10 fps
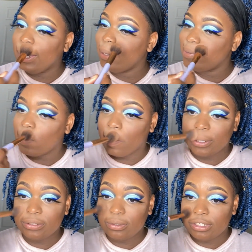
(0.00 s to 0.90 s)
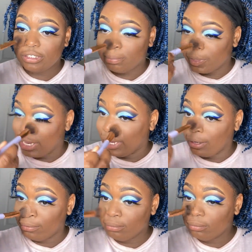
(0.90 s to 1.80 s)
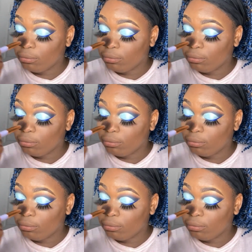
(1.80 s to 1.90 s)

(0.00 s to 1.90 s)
it's hard to explain.